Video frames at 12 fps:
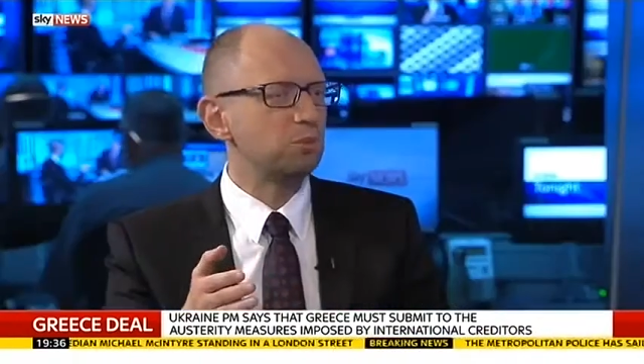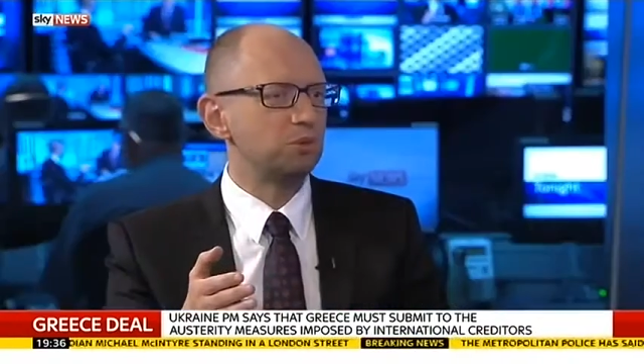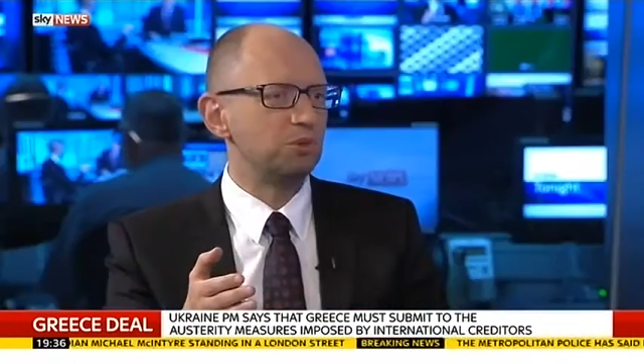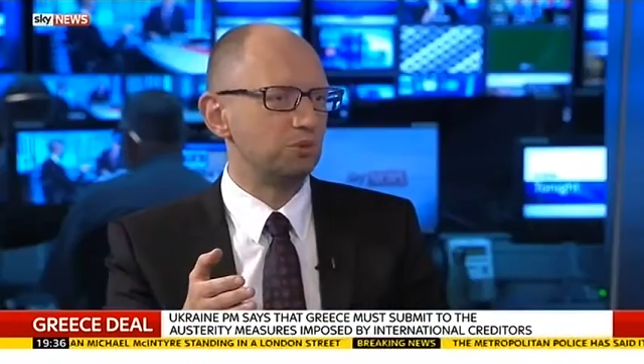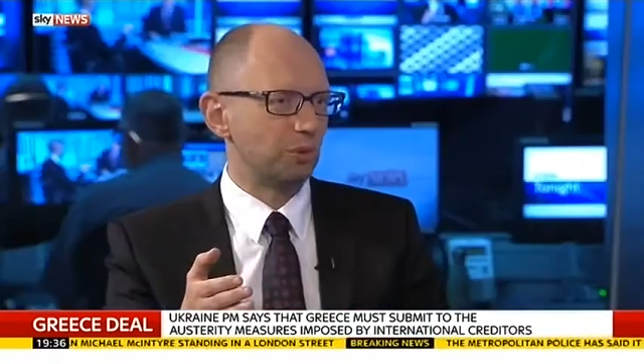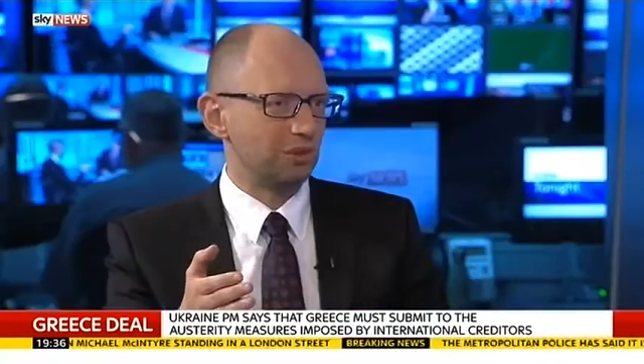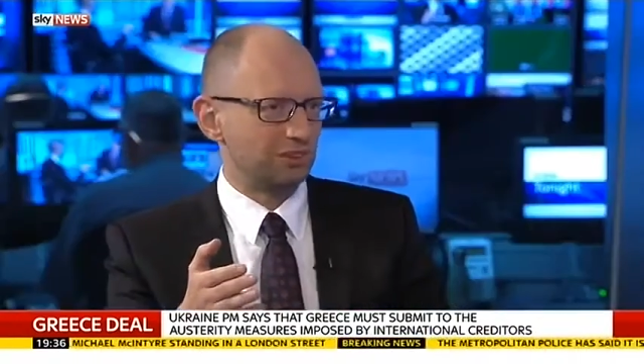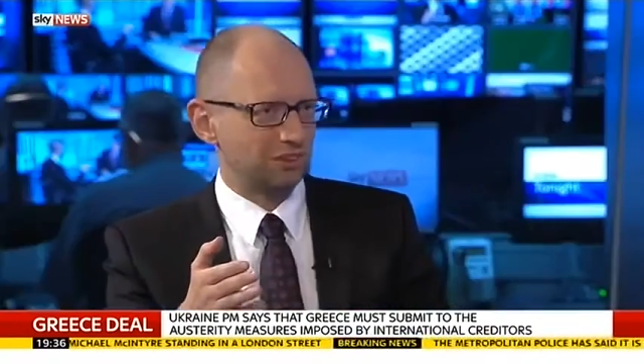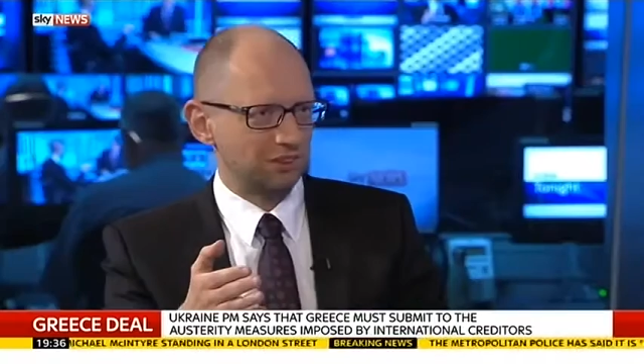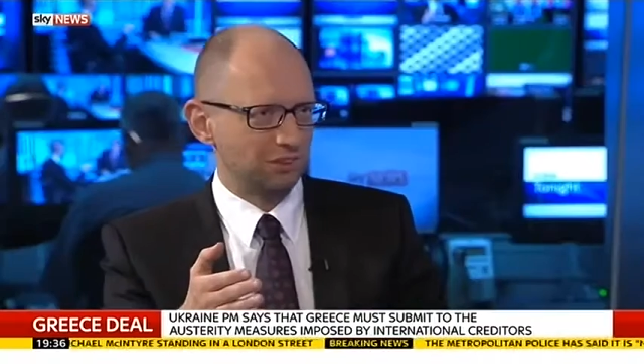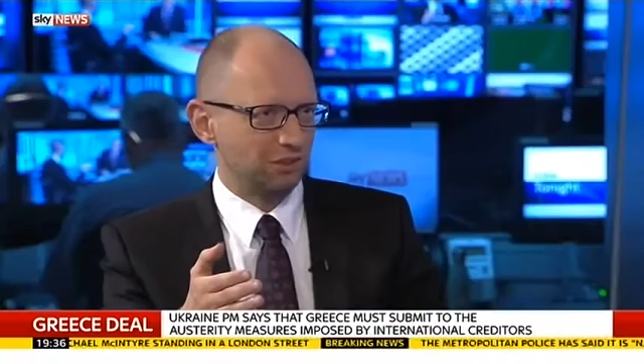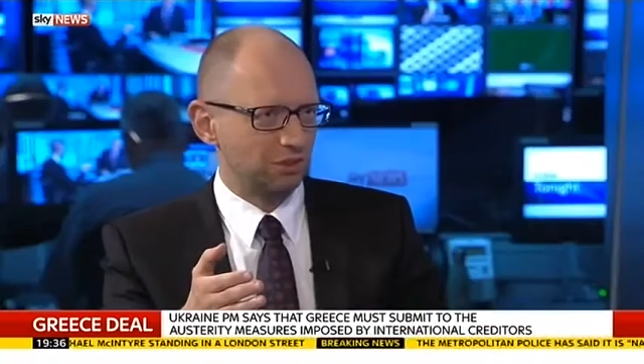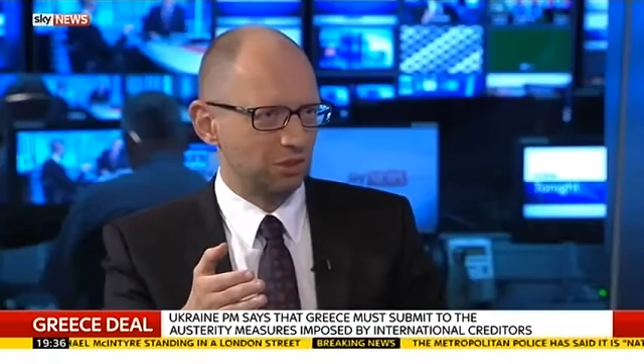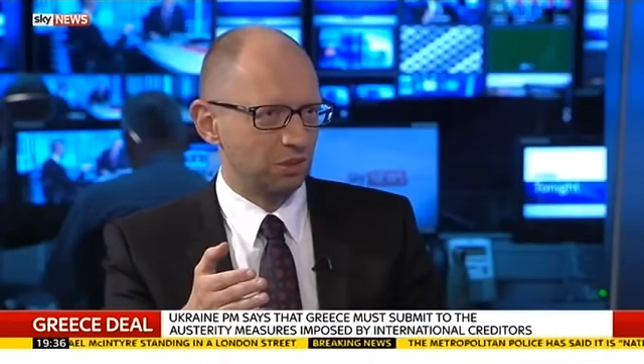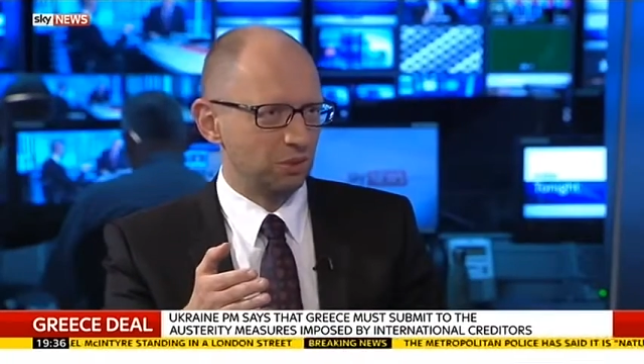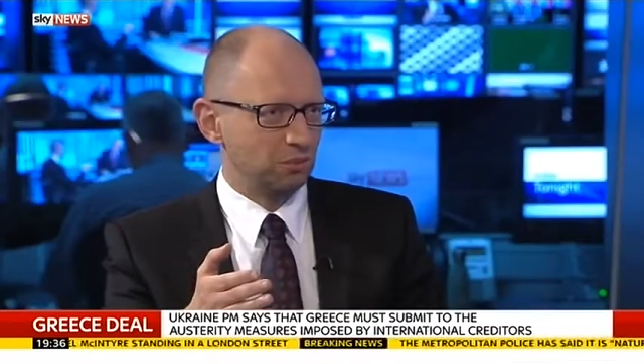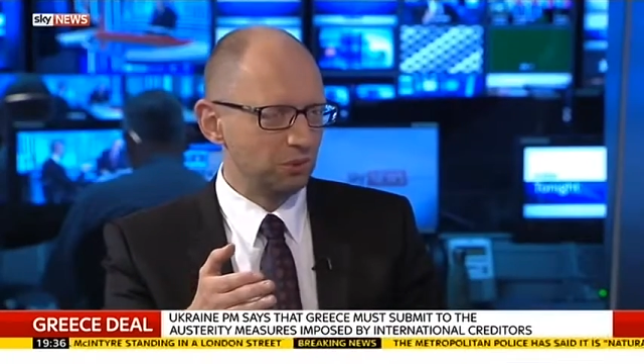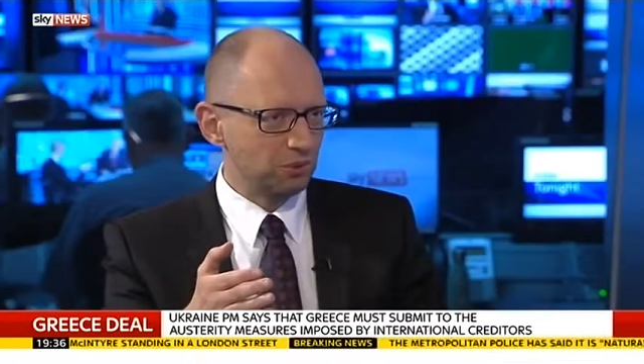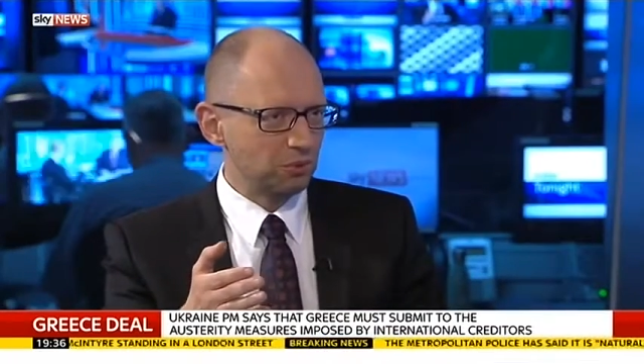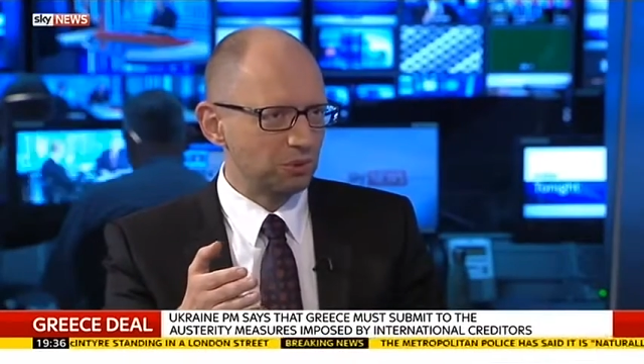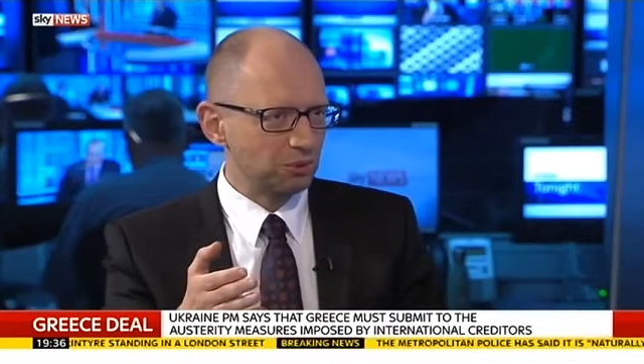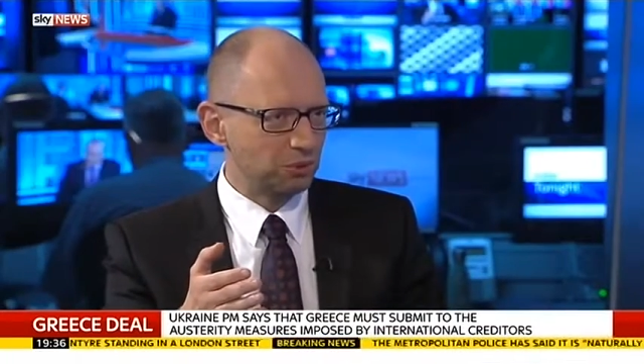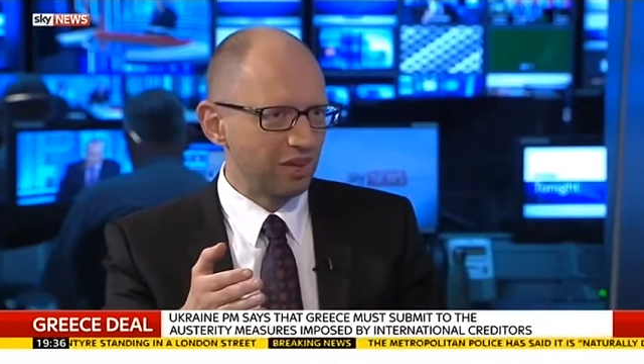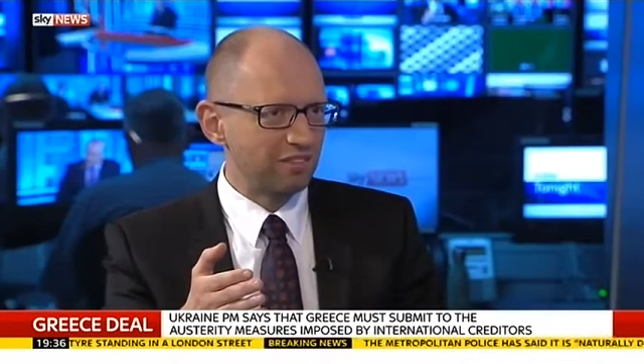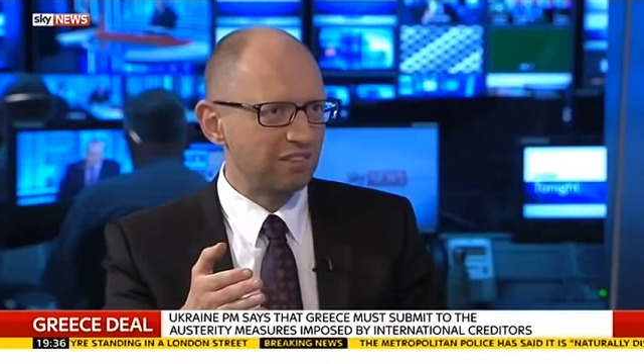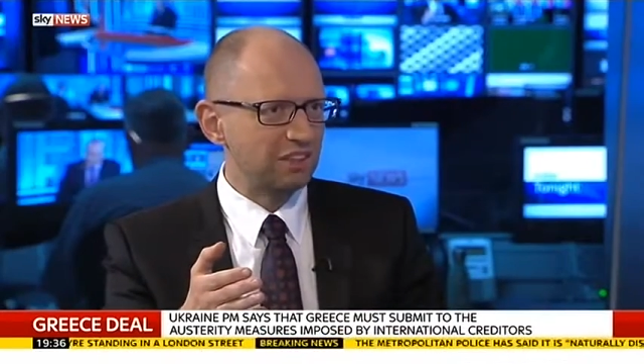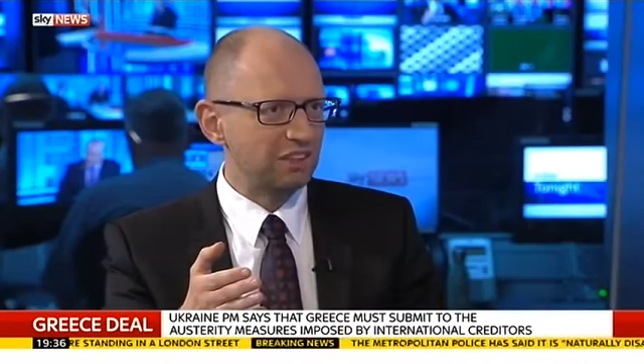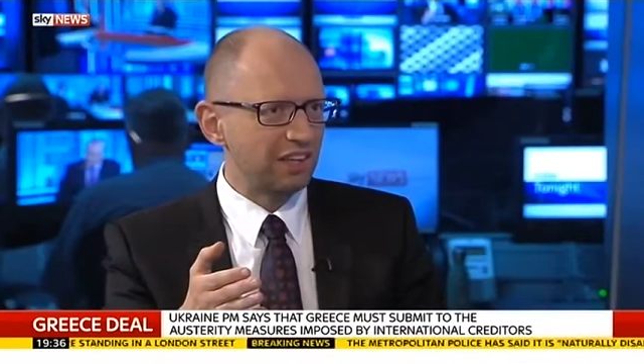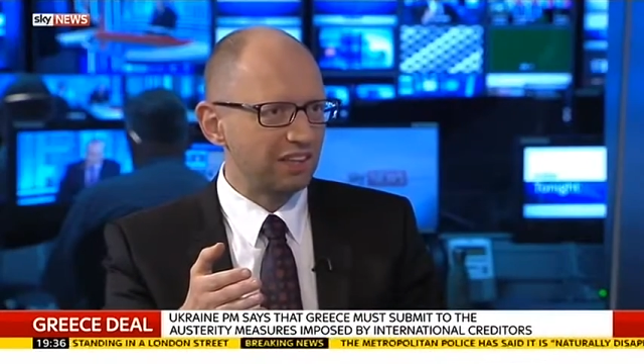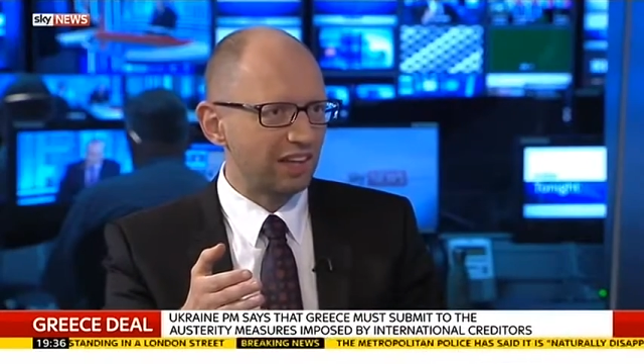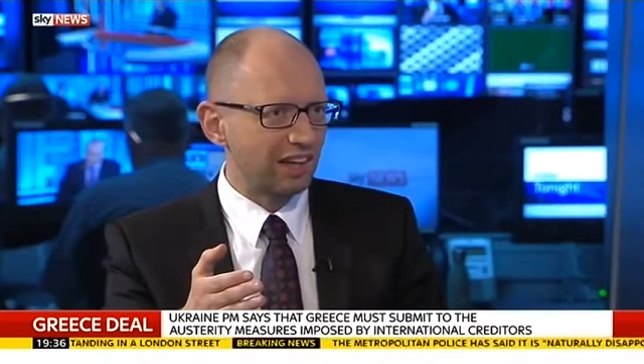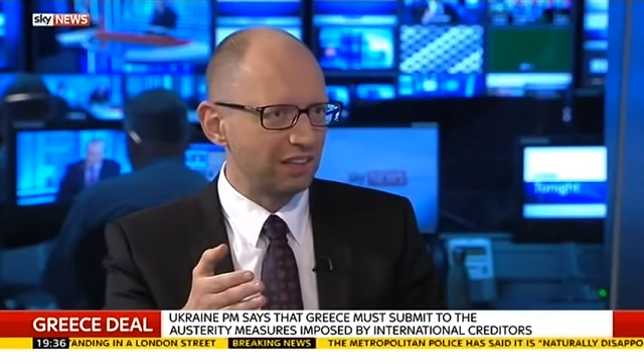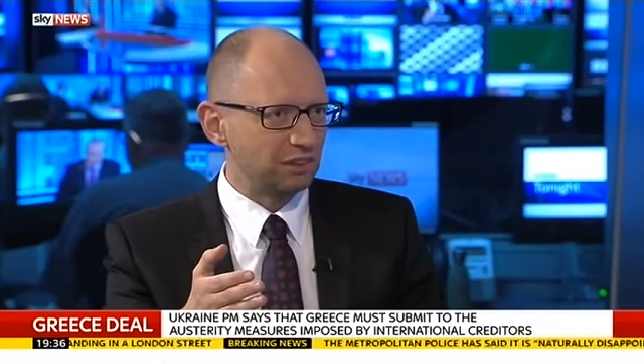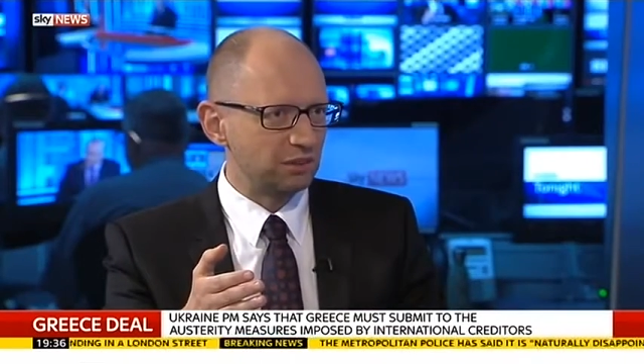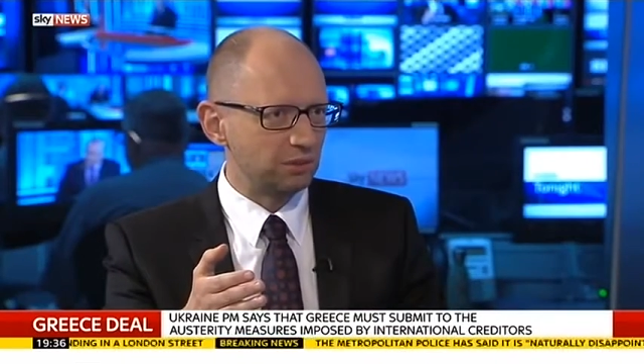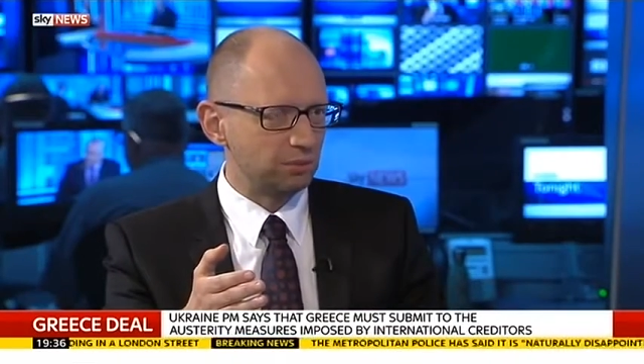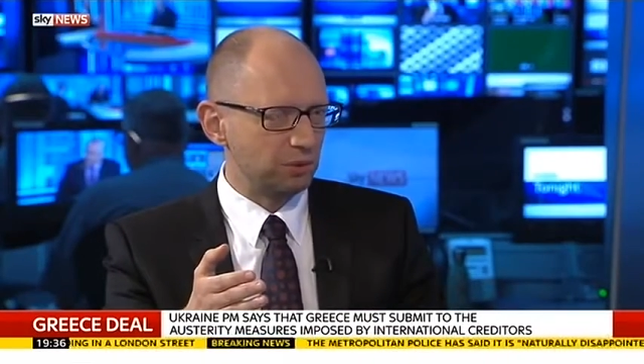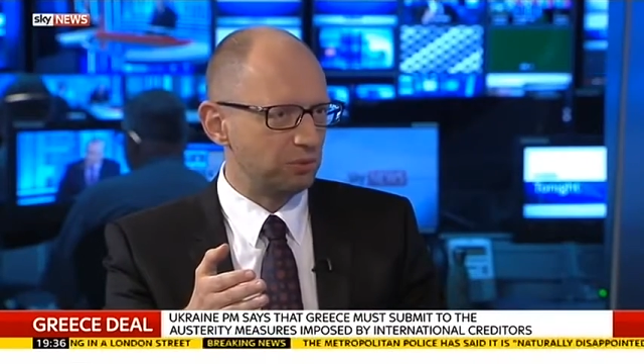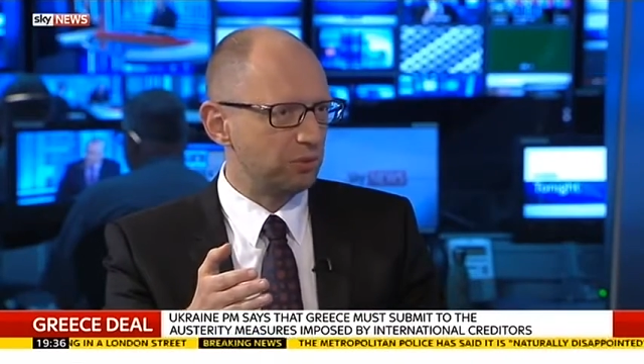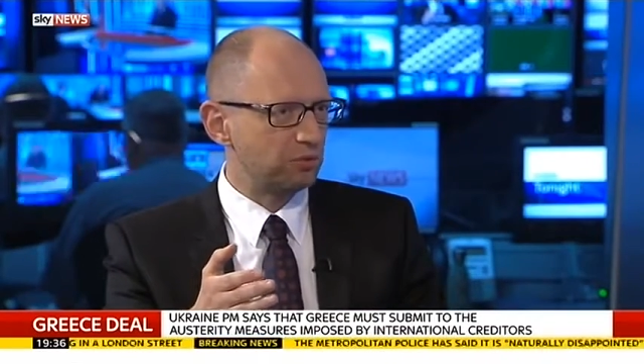Putin wants? Putin wants to have the daylight between,